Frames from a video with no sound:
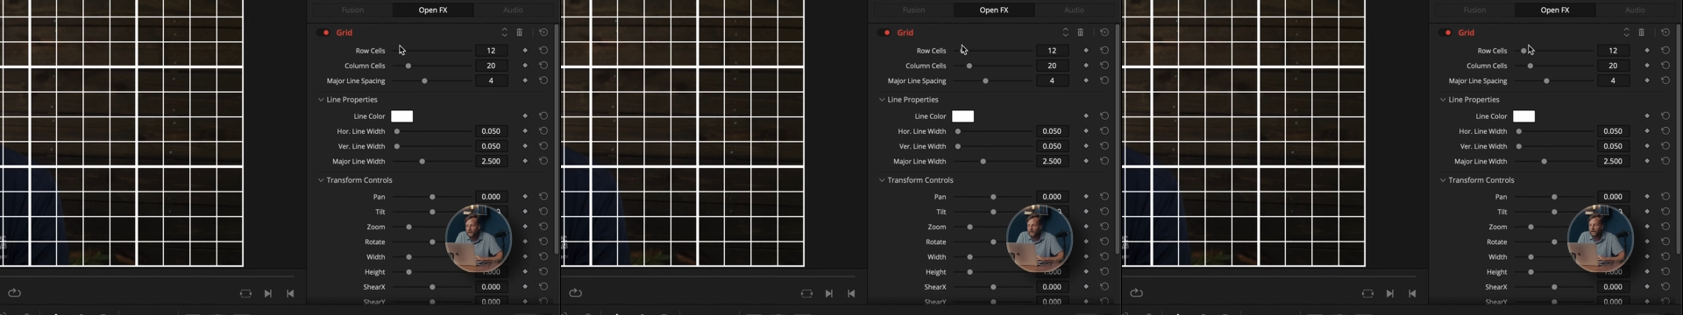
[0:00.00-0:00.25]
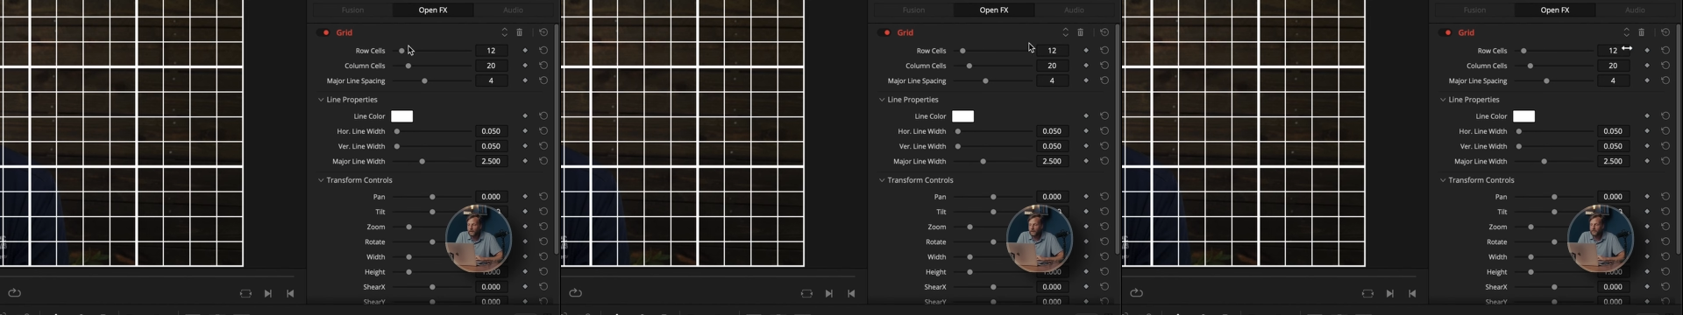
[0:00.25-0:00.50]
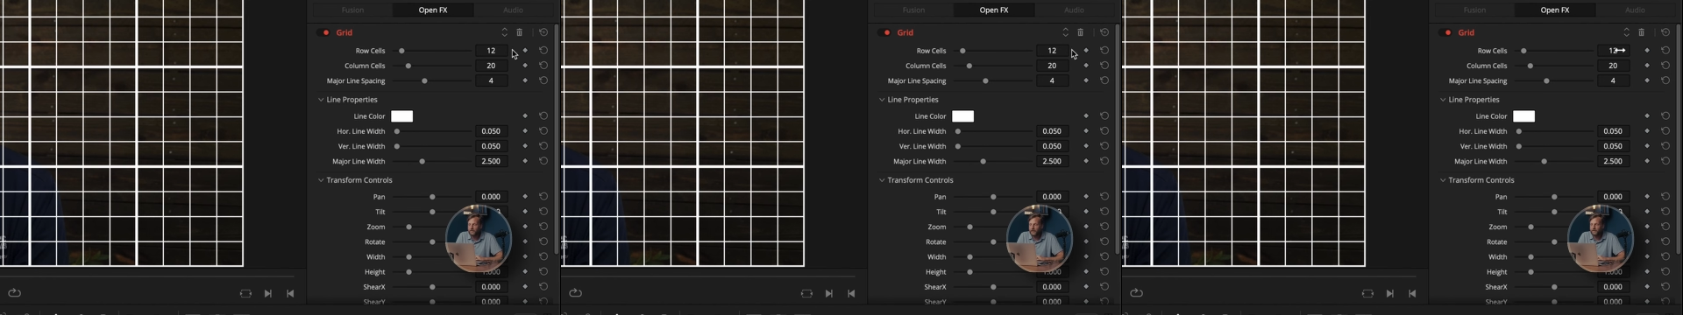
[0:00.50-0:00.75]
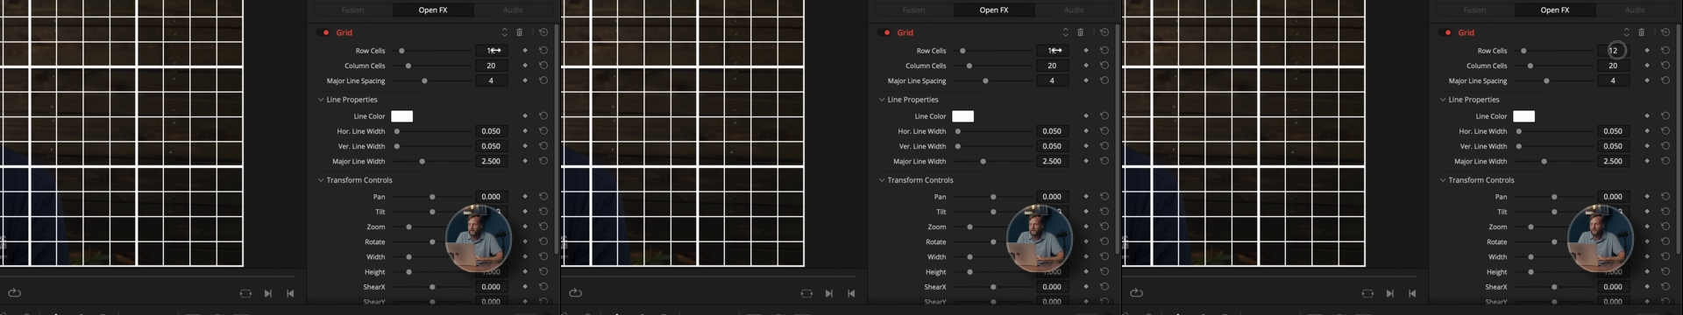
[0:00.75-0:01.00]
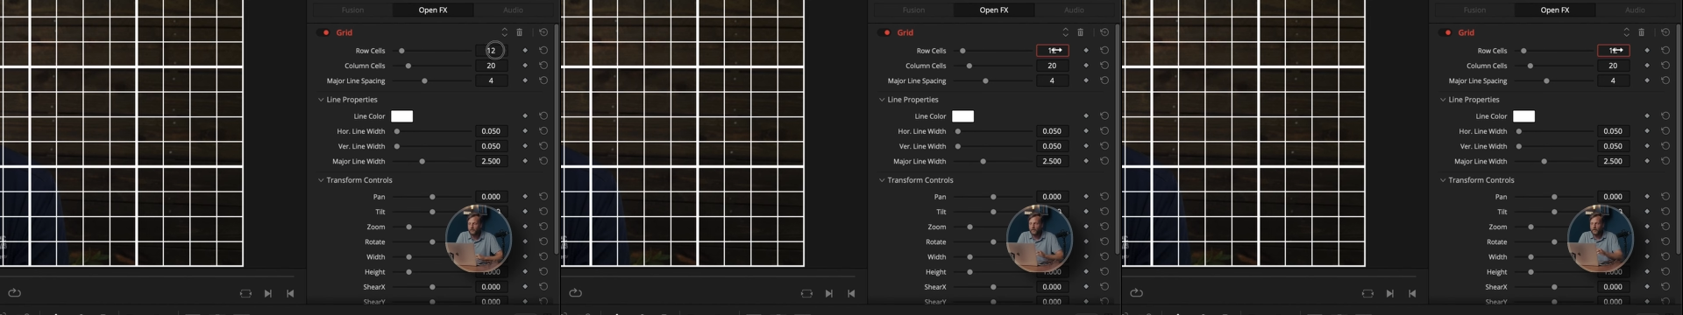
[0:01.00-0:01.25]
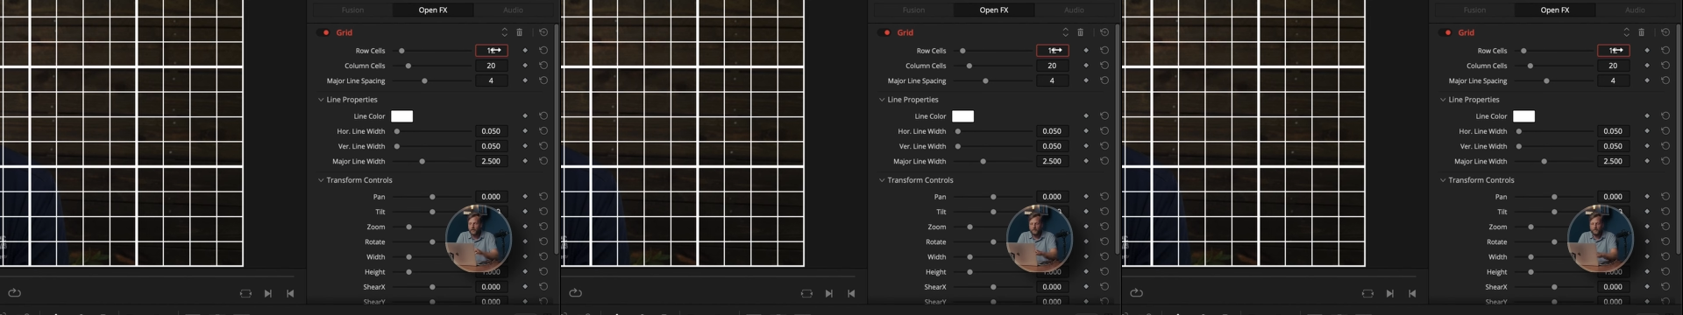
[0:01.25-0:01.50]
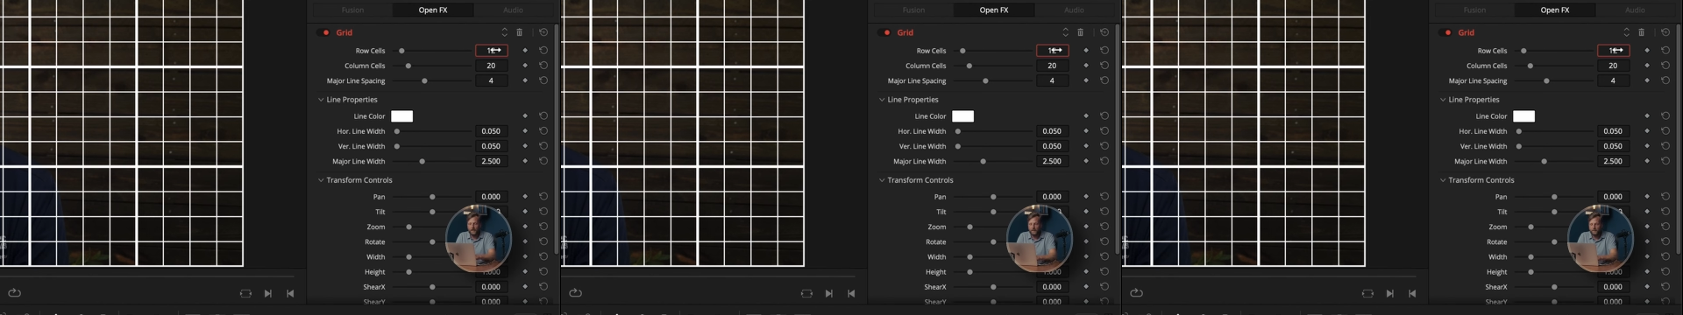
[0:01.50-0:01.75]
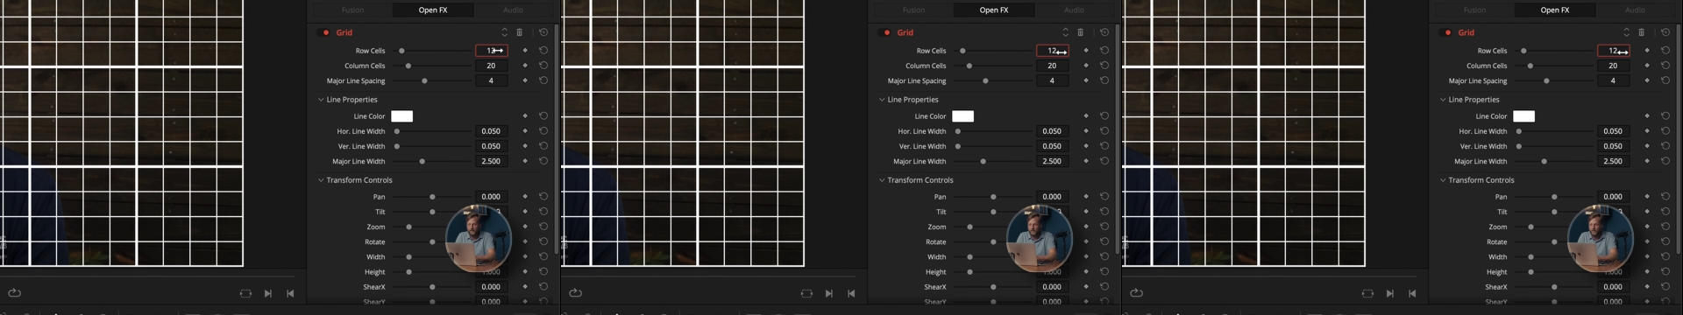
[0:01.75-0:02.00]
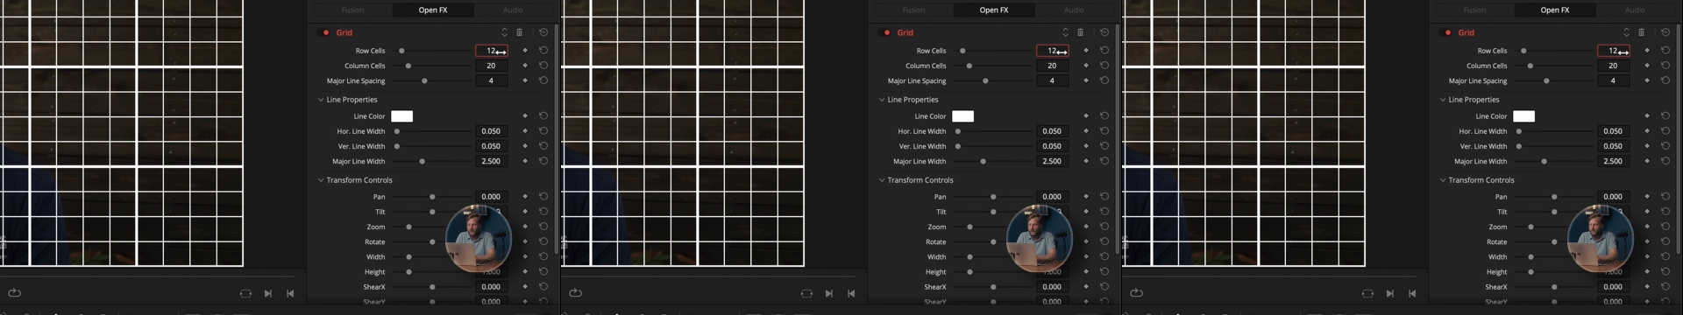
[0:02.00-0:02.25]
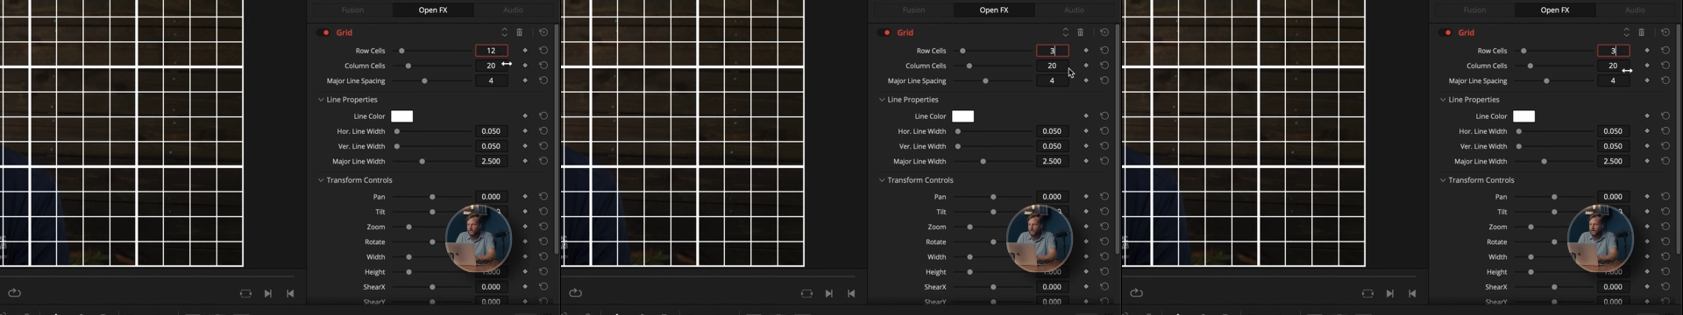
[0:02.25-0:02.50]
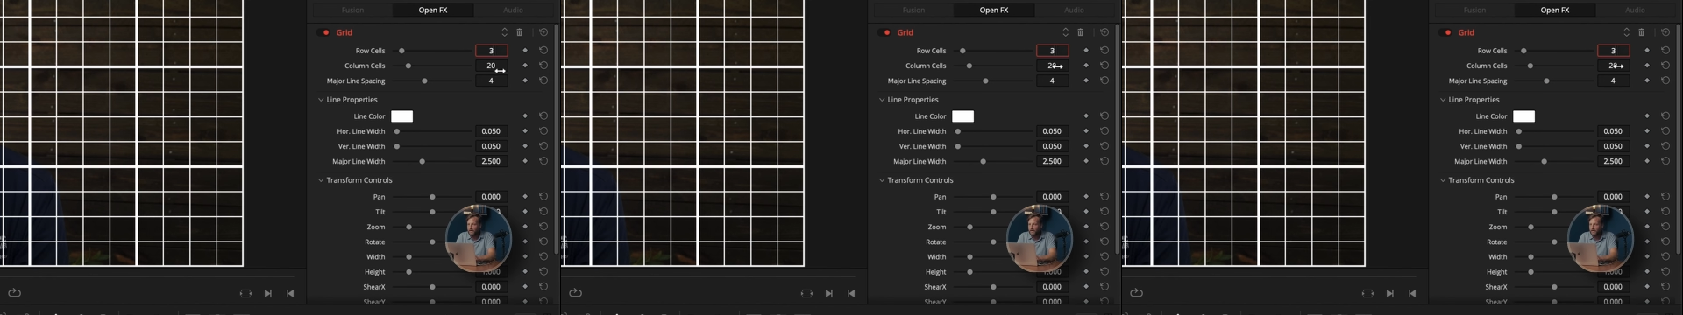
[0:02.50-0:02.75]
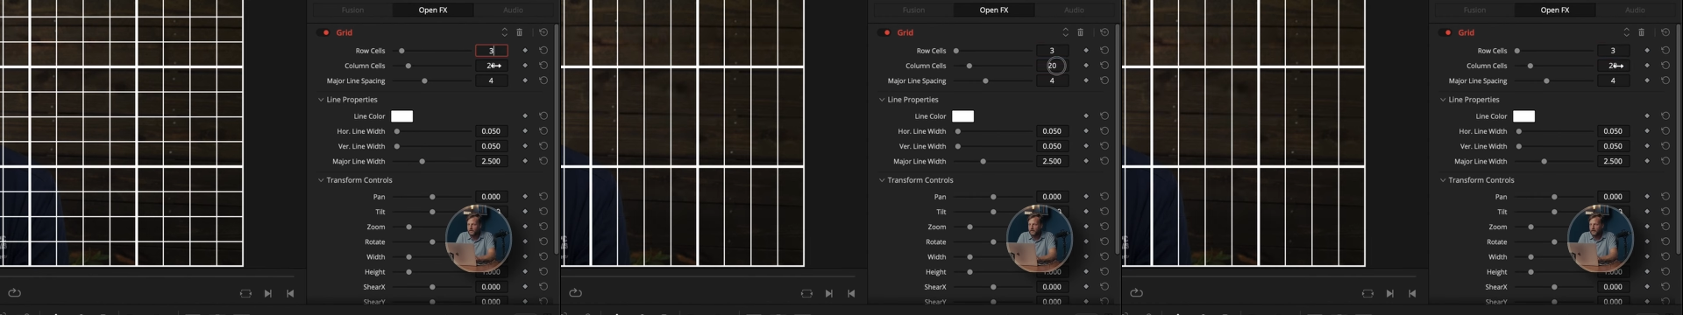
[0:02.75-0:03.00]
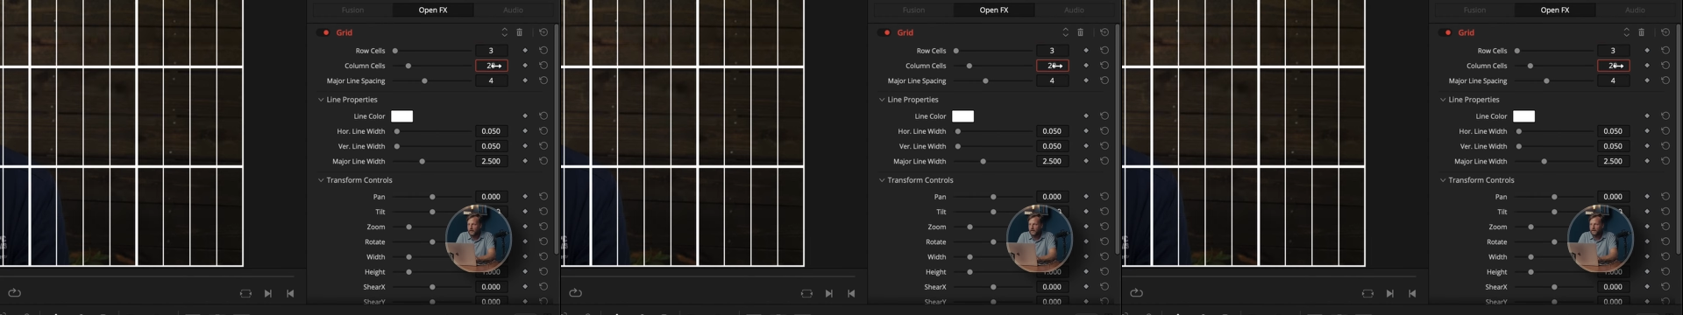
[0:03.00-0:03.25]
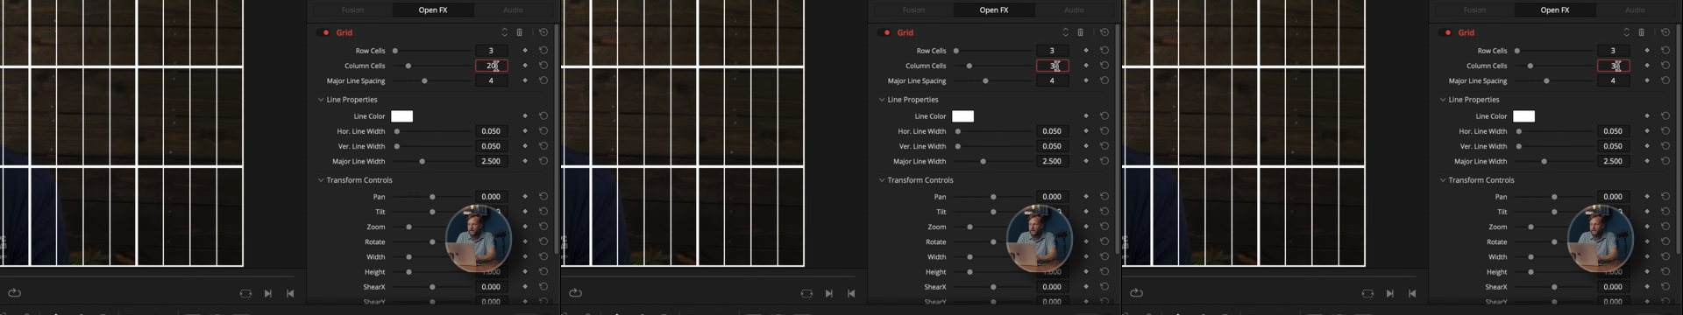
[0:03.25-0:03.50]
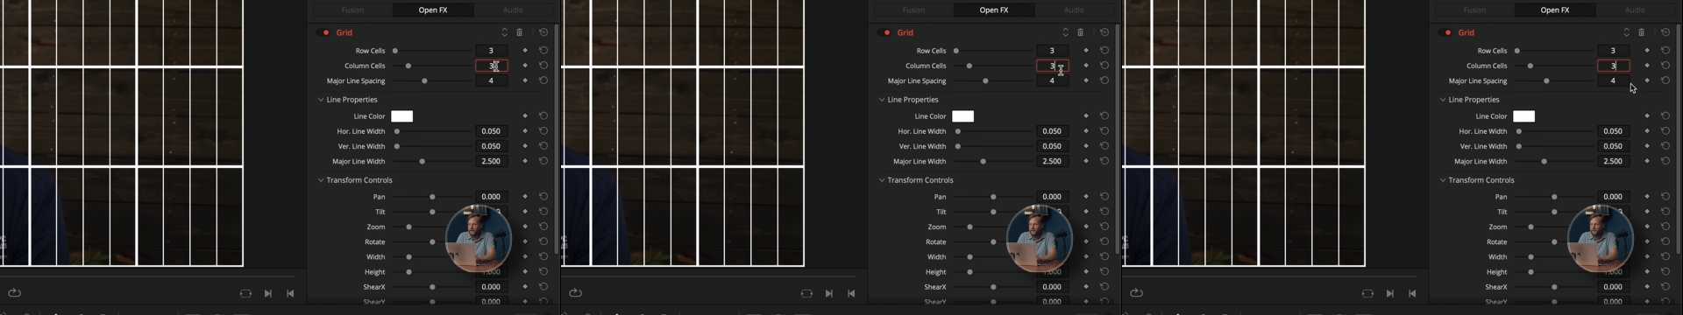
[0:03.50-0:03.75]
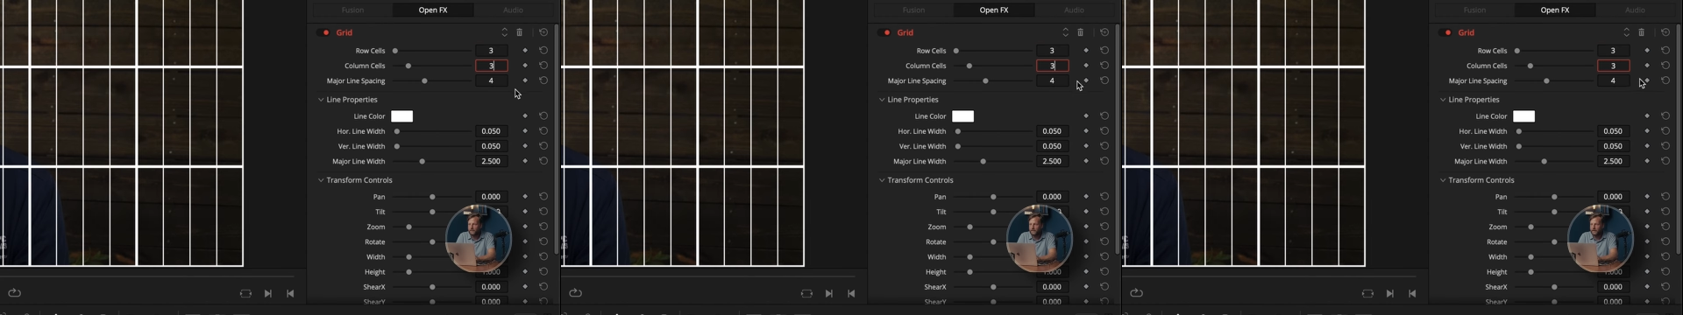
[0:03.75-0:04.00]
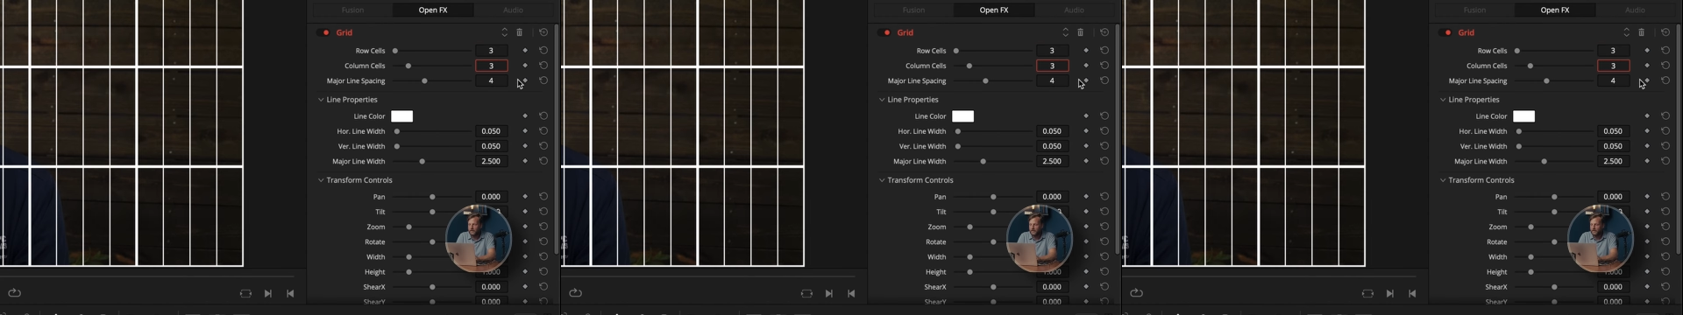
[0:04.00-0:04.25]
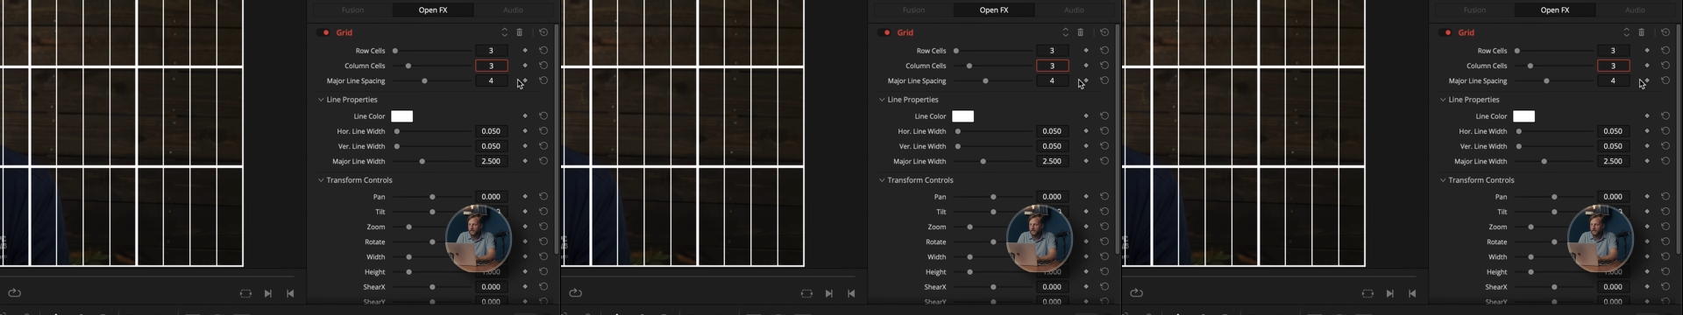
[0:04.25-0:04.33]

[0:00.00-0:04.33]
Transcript: [unreadable: no face in view]